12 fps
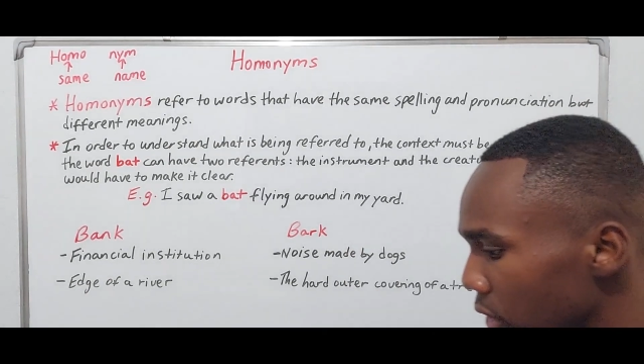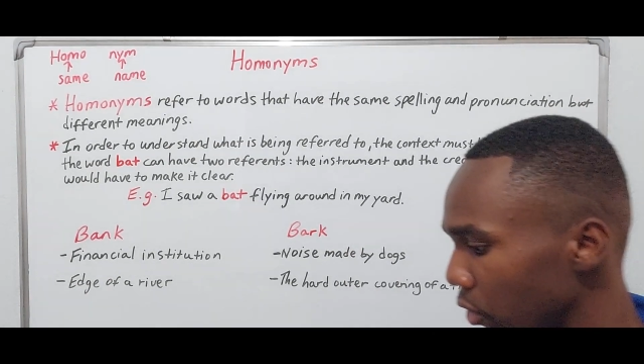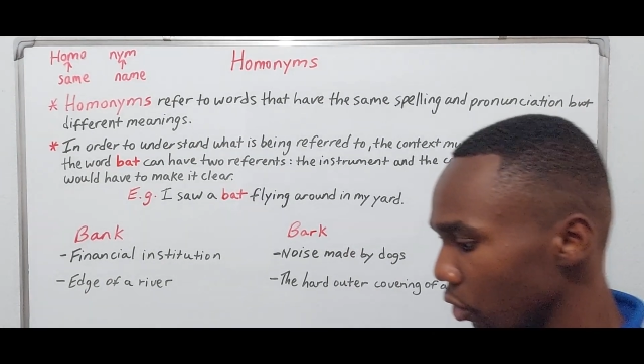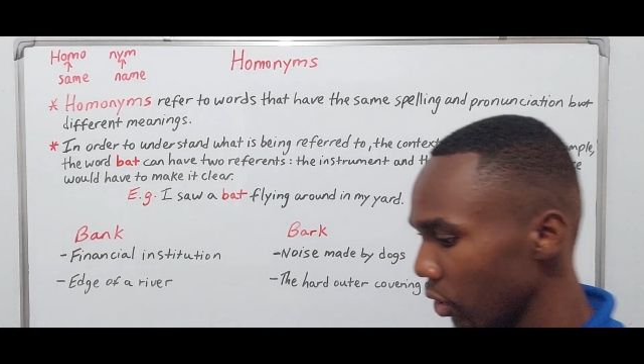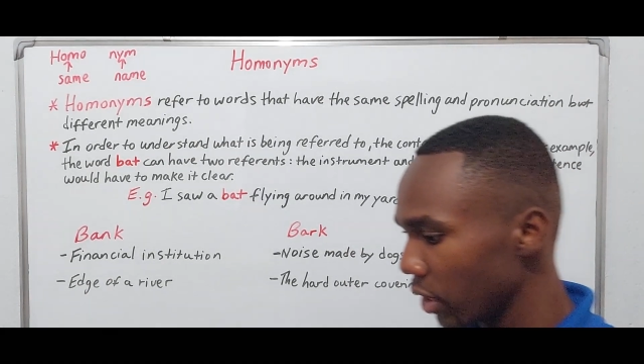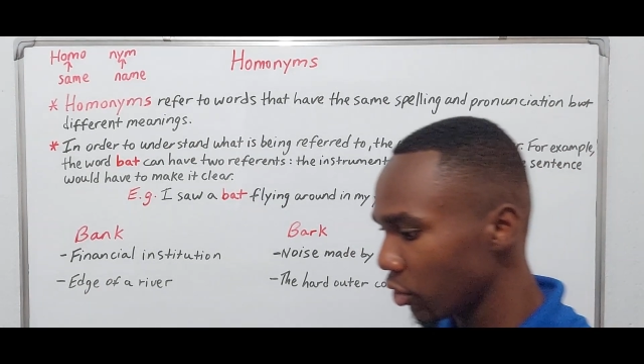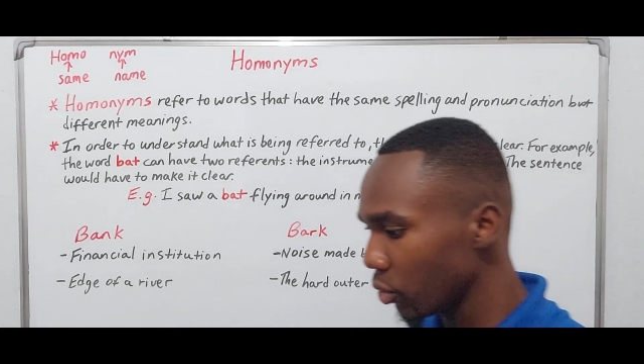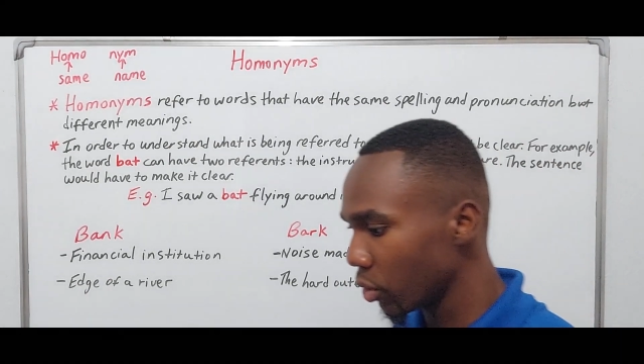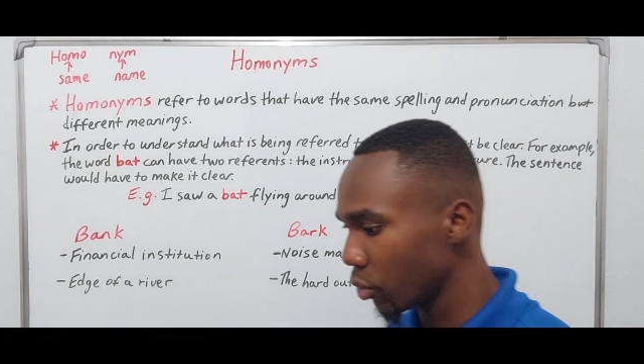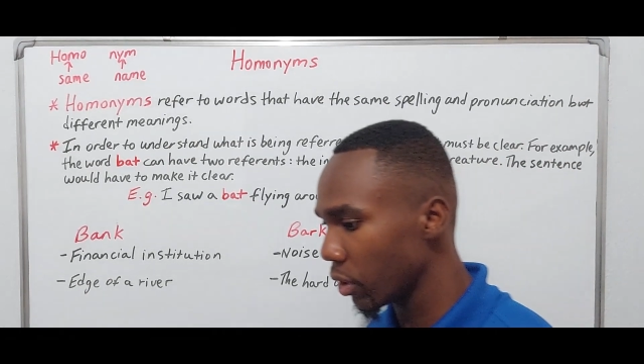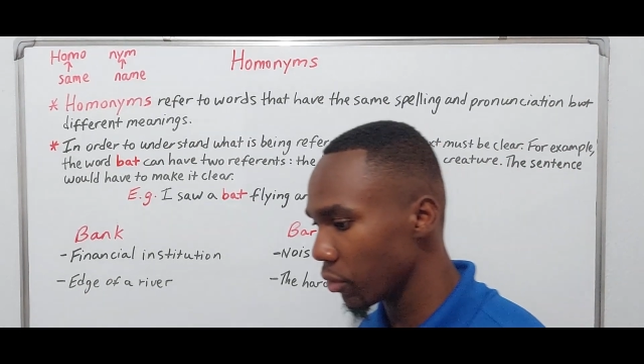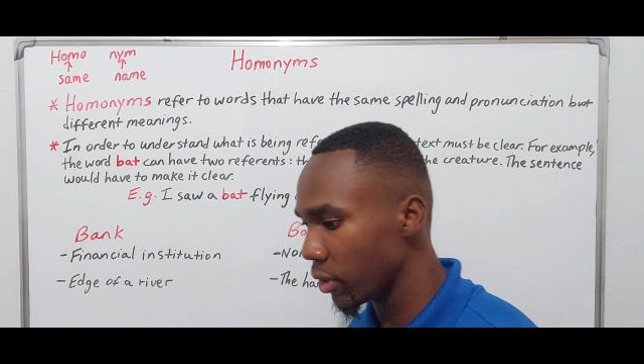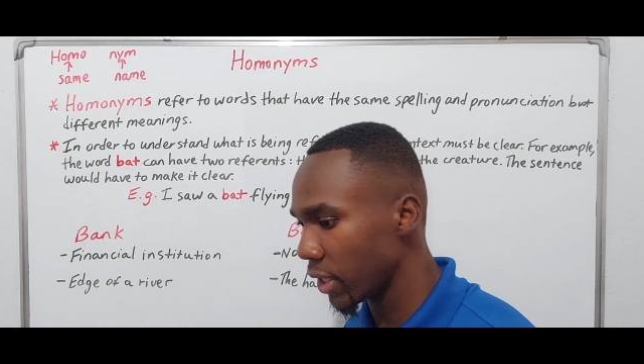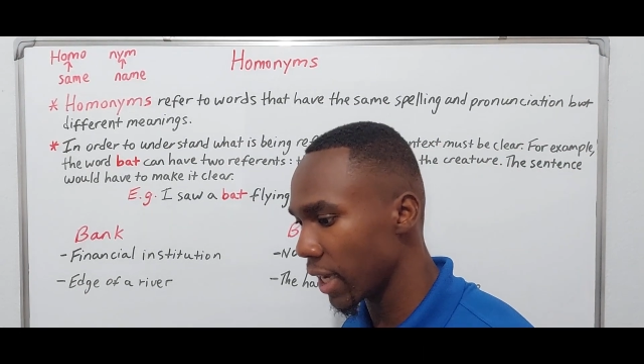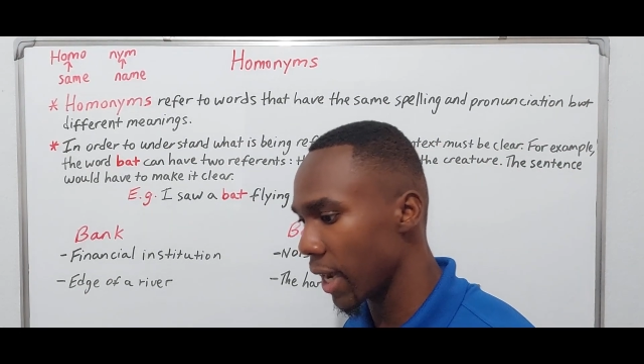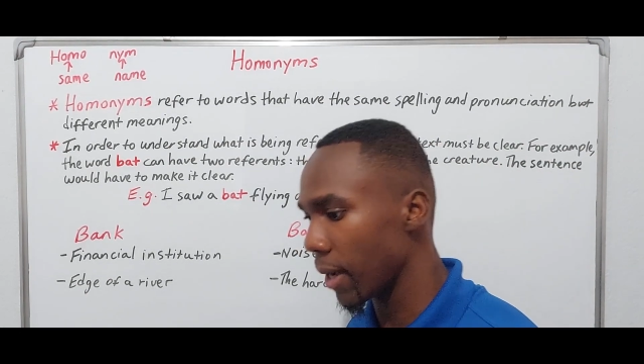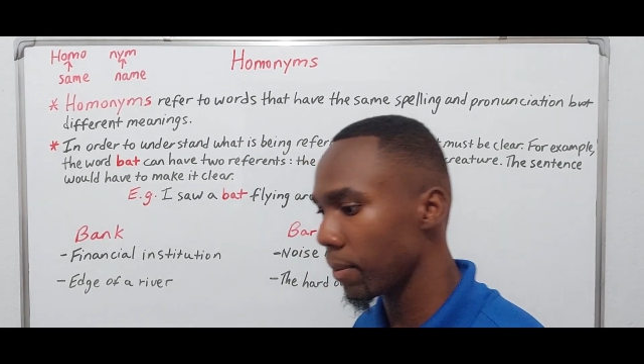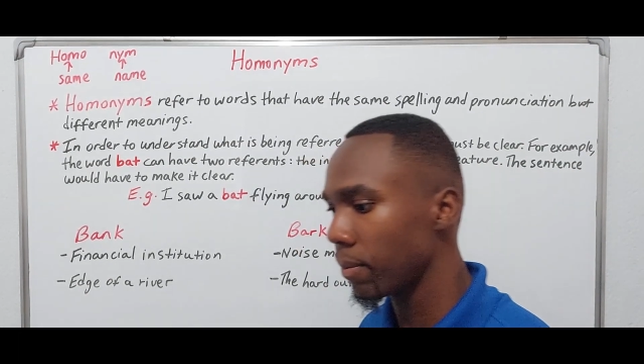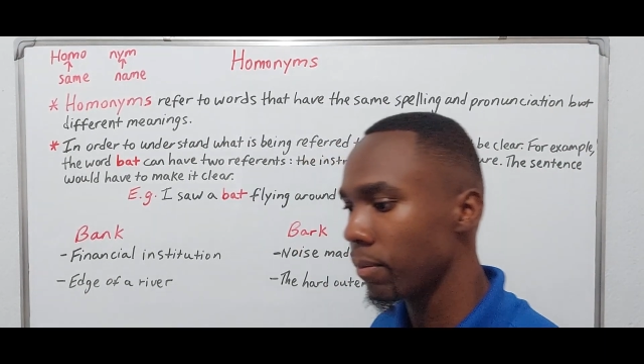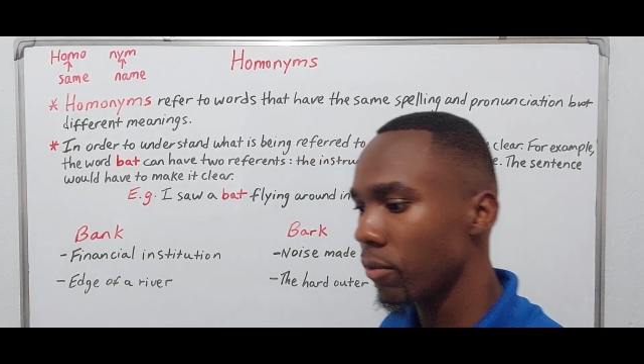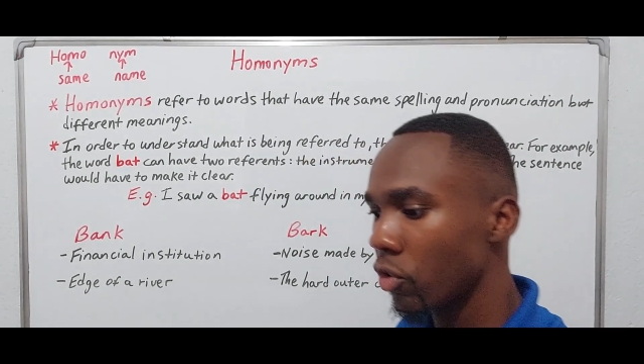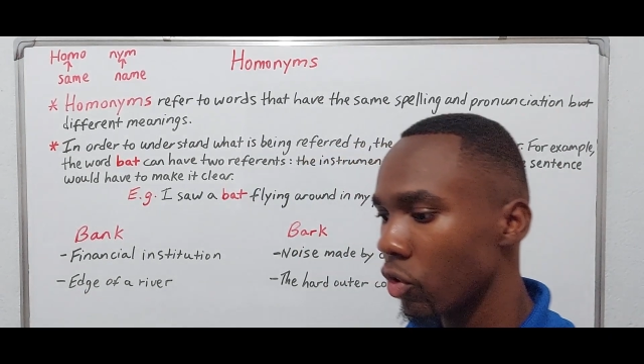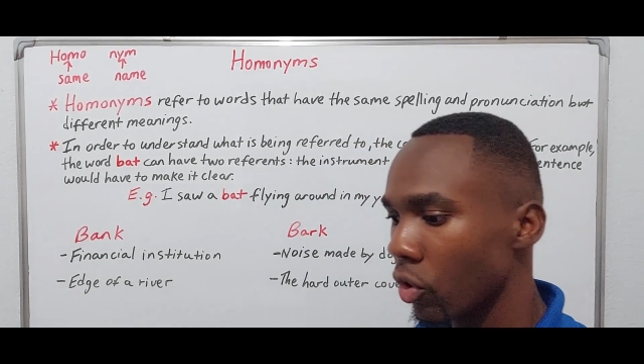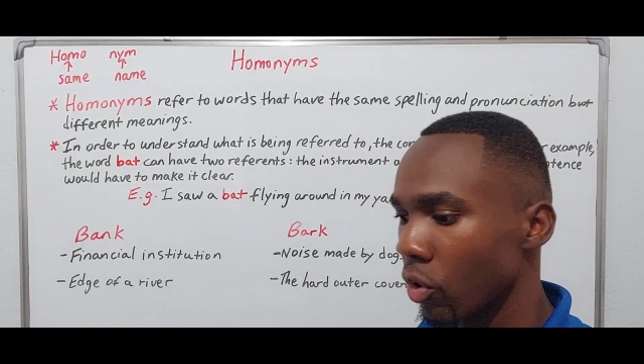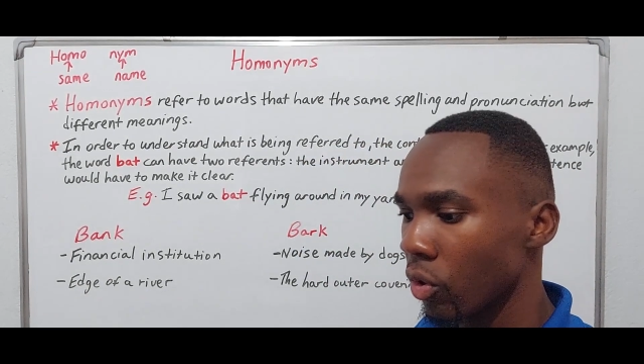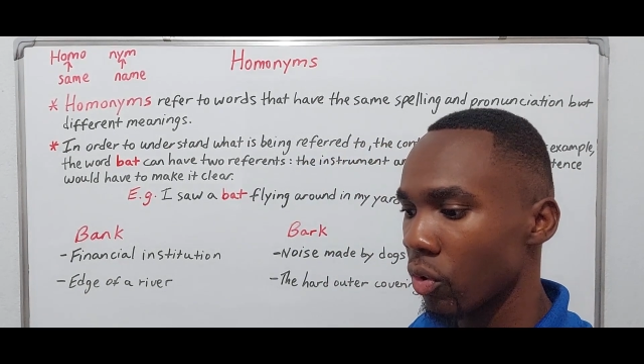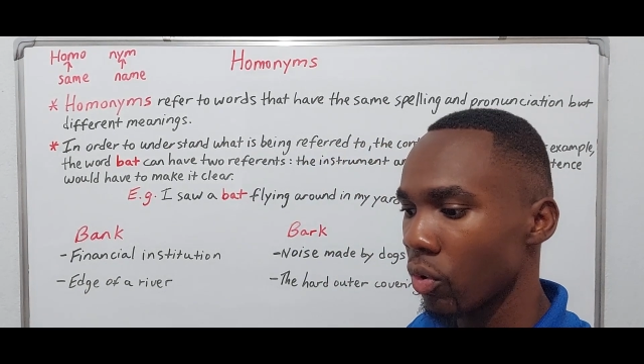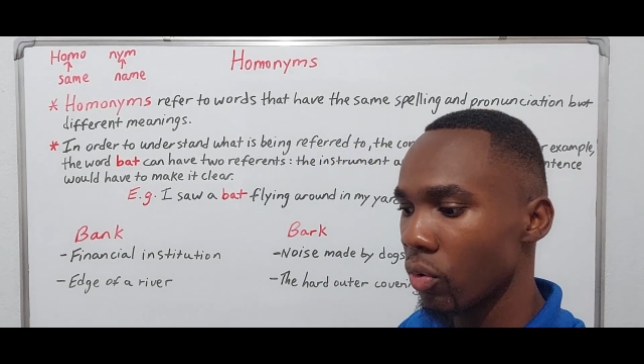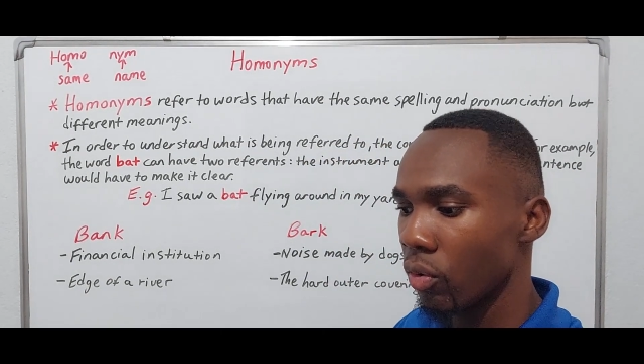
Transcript: Now let's do a quick recap. So